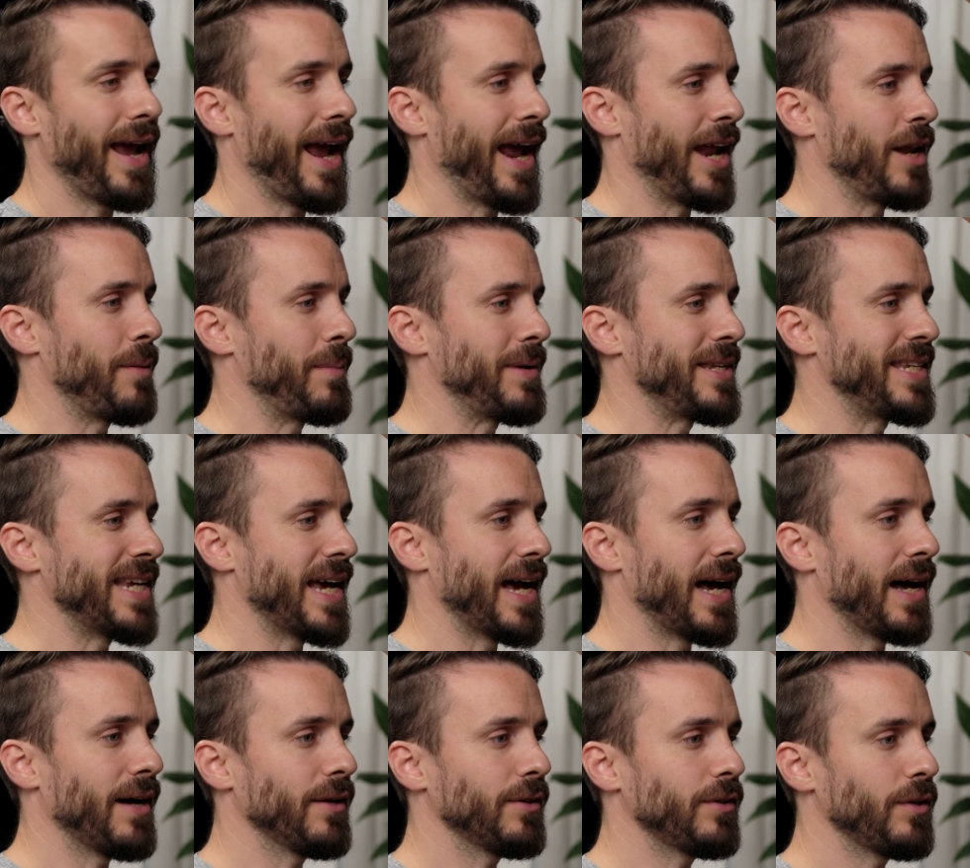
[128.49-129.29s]
and a
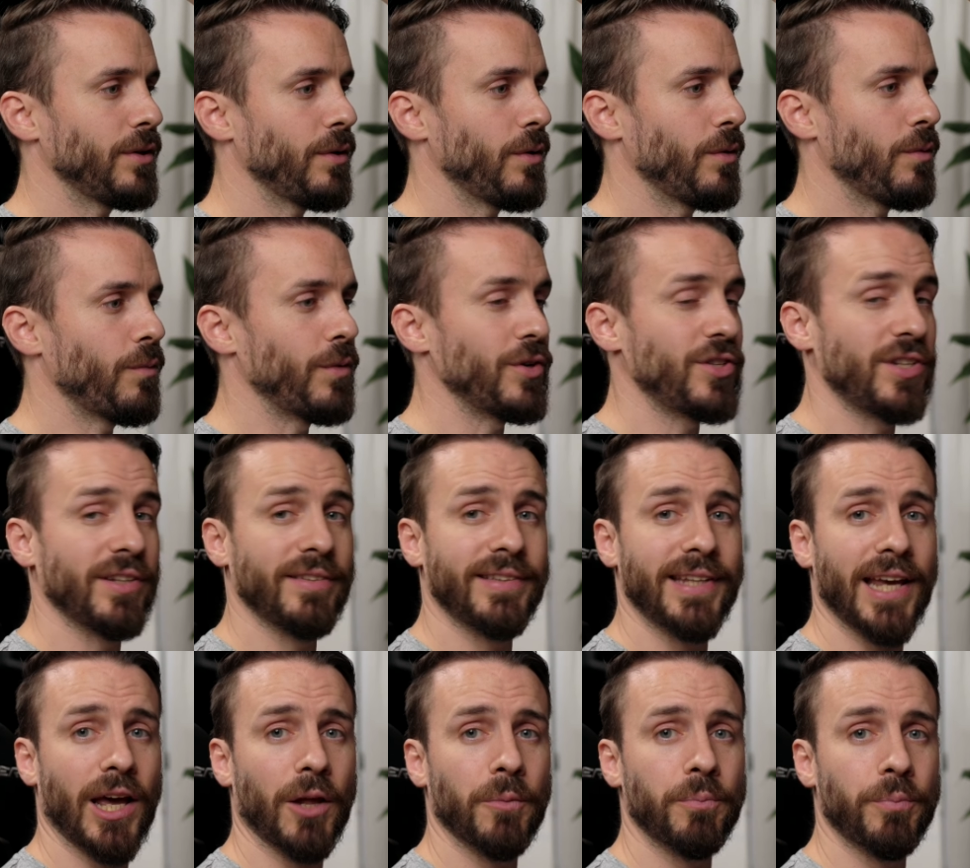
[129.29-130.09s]
media out, which
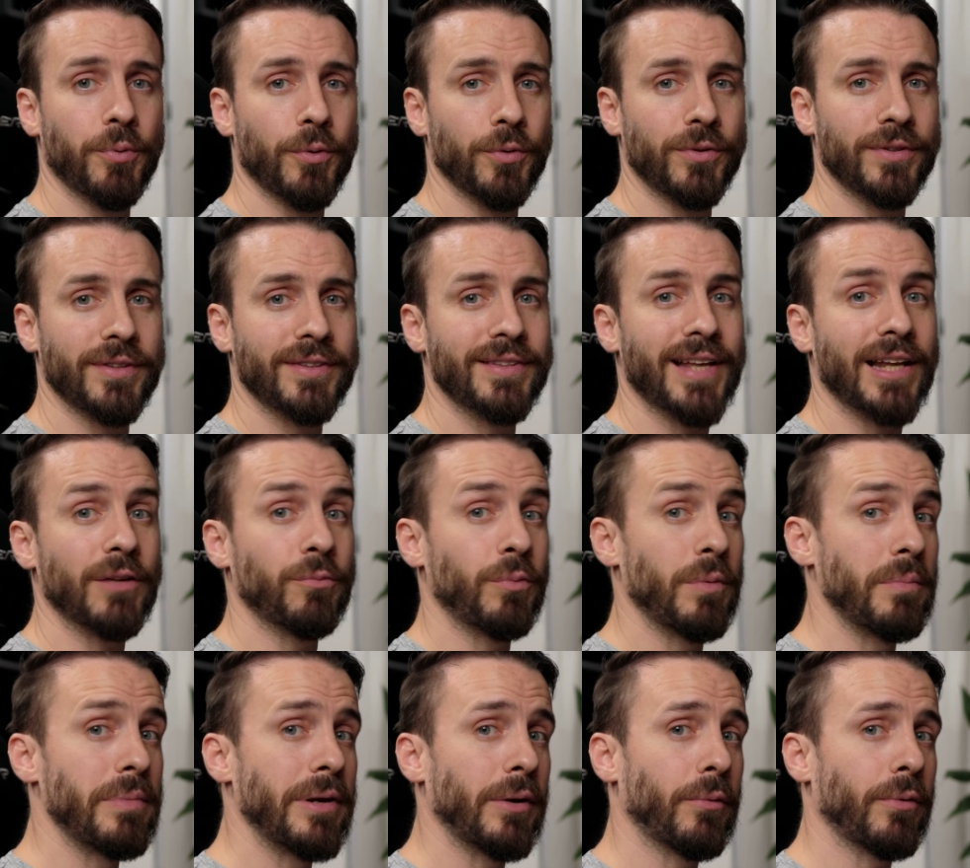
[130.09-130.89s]
is the output
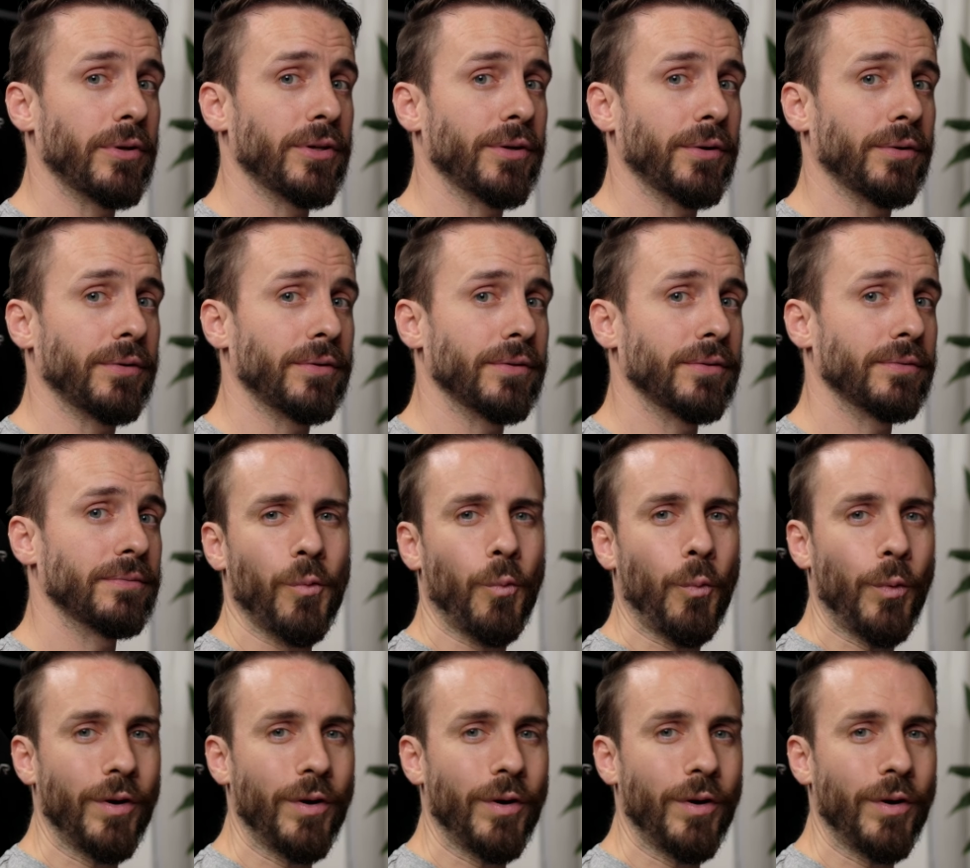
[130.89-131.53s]
that will be rendered.